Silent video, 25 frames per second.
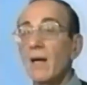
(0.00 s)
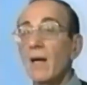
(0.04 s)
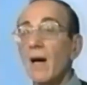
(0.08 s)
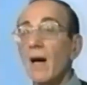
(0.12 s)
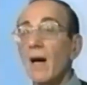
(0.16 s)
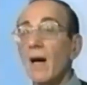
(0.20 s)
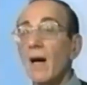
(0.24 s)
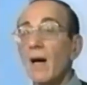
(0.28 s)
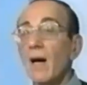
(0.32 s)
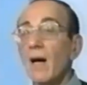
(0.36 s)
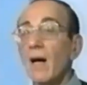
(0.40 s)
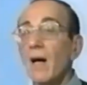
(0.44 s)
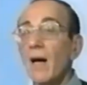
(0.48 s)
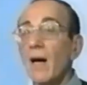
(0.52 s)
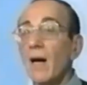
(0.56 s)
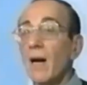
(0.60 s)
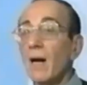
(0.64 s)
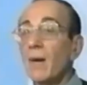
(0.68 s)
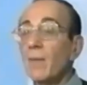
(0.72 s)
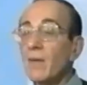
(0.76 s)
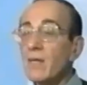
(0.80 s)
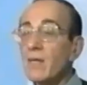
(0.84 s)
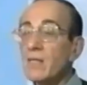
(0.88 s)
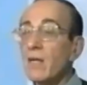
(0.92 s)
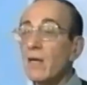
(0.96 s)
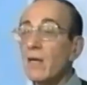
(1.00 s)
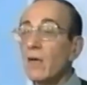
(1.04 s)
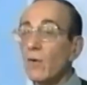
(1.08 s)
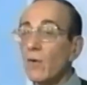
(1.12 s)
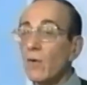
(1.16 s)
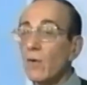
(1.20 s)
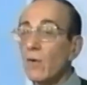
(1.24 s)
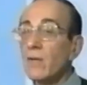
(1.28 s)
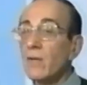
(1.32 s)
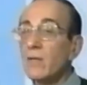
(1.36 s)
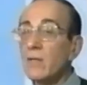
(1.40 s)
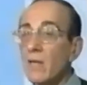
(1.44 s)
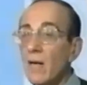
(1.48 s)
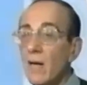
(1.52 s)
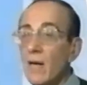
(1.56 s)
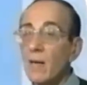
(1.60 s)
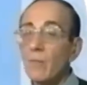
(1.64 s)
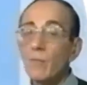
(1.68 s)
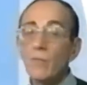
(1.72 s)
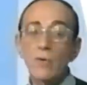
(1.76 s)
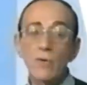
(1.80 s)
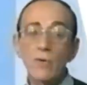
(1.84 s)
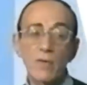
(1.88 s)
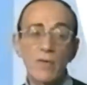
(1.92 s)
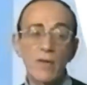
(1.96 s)
Uh, I must say, all the
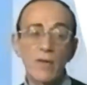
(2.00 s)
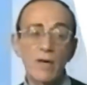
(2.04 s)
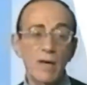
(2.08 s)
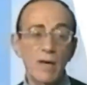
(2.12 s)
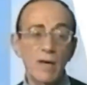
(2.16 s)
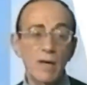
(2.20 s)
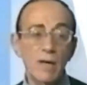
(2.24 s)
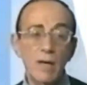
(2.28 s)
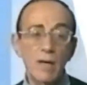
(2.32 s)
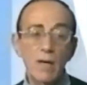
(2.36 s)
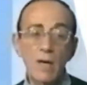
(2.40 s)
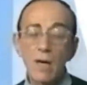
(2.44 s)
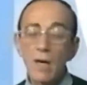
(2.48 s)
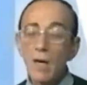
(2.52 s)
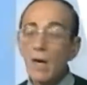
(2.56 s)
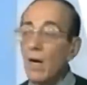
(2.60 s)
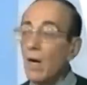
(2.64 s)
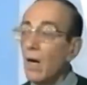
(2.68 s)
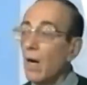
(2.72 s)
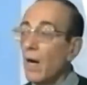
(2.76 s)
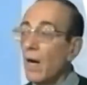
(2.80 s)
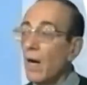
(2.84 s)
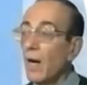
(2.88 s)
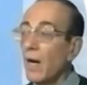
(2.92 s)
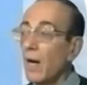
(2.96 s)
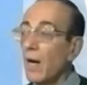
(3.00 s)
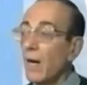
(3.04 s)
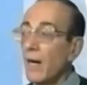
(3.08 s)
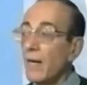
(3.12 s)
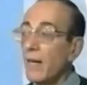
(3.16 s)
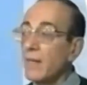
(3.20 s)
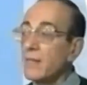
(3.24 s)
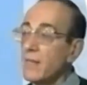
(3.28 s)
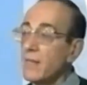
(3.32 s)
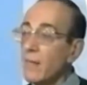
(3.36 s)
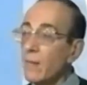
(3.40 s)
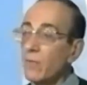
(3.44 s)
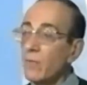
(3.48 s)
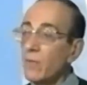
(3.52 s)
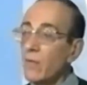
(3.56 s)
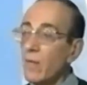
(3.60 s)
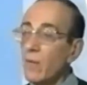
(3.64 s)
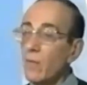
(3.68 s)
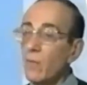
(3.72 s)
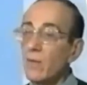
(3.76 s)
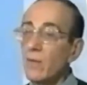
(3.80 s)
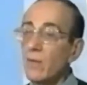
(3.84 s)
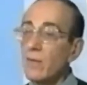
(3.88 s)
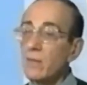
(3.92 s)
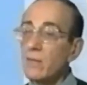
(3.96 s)
time we were there, uh, except when
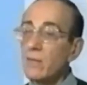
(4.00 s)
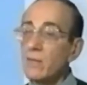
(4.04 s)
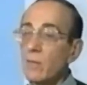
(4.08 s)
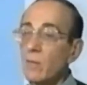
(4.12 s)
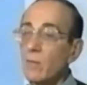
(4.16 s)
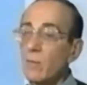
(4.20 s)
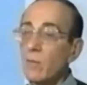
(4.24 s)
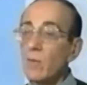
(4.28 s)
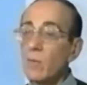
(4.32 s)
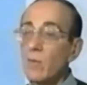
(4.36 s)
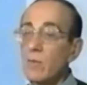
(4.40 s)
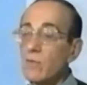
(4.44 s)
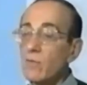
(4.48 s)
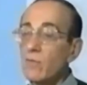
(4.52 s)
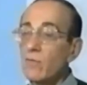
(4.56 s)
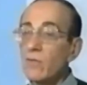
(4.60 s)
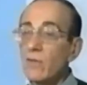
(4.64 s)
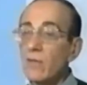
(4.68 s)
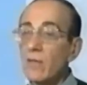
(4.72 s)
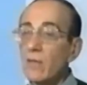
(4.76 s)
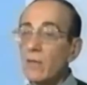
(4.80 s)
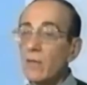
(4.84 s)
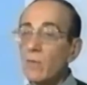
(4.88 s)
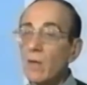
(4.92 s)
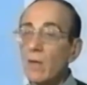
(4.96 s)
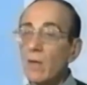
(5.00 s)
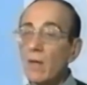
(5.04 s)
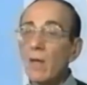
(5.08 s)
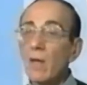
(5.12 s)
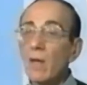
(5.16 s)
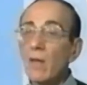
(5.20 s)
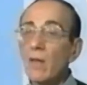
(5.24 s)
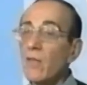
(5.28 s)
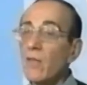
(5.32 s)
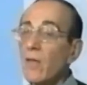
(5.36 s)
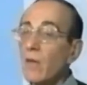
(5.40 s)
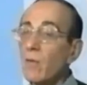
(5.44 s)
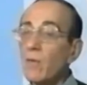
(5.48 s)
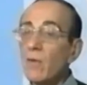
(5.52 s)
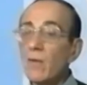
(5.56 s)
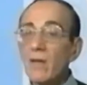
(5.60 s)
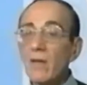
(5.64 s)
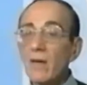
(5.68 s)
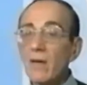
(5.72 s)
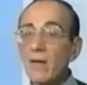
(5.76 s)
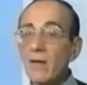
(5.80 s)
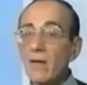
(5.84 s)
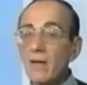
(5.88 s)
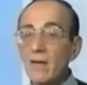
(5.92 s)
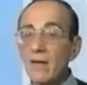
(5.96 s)
they were someone wasn't feeling well, they were
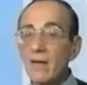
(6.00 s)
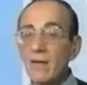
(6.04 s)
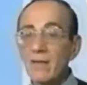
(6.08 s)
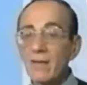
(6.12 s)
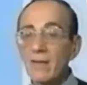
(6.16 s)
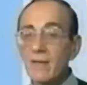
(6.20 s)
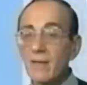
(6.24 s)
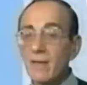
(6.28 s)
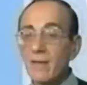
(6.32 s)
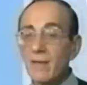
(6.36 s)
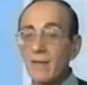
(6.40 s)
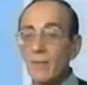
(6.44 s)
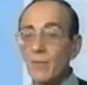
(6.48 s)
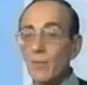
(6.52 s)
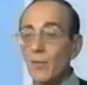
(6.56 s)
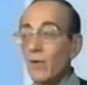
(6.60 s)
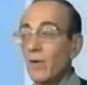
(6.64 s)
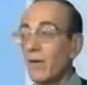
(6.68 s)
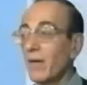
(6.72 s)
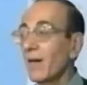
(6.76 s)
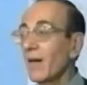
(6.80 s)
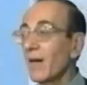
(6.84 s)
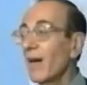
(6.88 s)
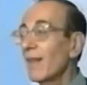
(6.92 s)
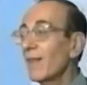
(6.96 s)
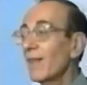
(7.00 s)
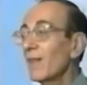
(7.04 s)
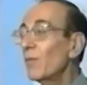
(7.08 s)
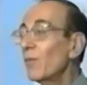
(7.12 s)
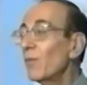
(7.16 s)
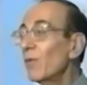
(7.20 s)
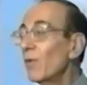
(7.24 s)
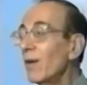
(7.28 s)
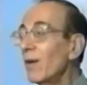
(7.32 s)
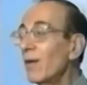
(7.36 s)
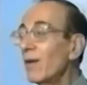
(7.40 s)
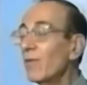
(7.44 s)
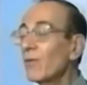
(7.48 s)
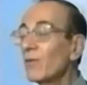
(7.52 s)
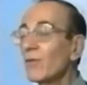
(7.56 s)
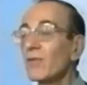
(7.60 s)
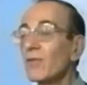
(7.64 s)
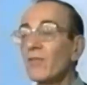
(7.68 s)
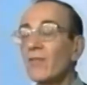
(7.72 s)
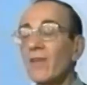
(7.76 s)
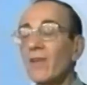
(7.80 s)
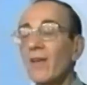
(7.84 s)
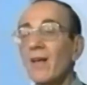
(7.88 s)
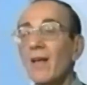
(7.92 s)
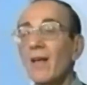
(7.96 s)
there at in the morning, and the morning
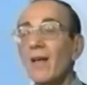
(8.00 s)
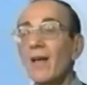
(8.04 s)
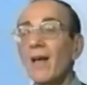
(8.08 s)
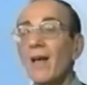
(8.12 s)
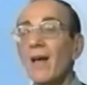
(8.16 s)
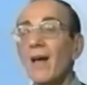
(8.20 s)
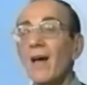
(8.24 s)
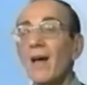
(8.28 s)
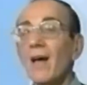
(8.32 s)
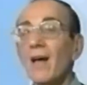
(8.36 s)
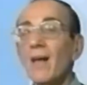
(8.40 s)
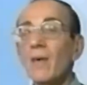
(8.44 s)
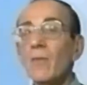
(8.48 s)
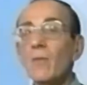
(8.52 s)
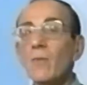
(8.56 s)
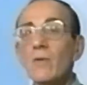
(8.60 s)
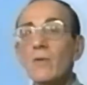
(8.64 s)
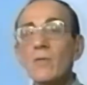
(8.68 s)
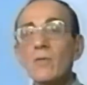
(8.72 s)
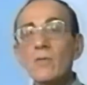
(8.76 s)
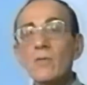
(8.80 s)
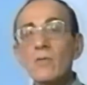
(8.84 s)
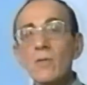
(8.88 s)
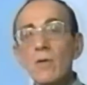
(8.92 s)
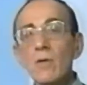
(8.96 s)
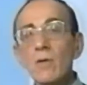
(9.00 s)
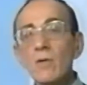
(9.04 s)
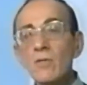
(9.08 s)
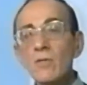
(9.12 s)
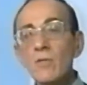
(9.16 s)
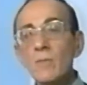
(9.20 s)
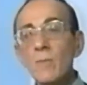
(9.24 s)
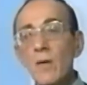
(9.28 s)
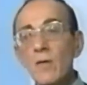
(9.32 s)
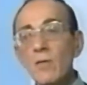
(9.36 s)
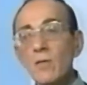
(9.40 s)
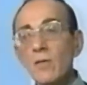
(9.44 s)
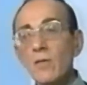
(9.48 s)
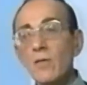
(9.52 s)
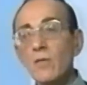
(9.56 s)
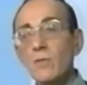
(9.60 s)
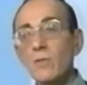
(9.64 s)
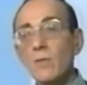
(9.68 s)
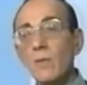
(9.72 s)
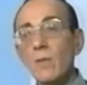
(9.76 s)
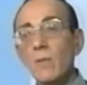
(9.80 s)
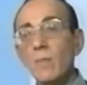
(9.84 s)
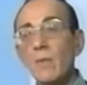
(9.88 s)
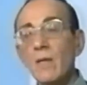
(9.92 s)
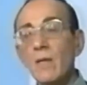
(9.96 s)
was it was so specially
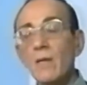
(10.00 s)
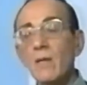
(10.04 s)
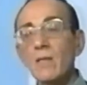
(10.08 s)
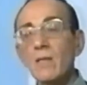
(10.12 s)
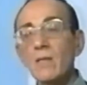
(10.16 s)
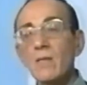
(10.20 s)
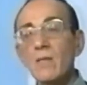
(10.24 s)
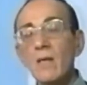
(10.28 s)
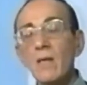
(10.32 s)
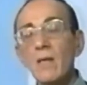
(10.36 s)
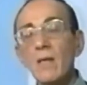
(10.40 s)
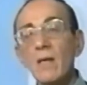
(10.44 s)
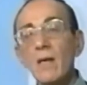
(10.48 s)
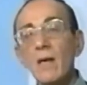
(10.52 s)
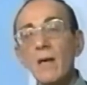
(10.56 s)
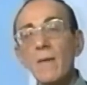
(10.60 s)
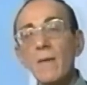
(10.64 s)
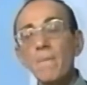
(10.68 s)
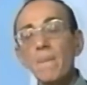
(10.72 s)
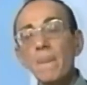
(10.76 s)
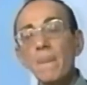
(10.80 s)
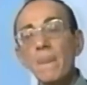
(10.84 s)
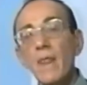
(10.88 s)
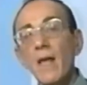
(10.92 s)
sweet because the uh,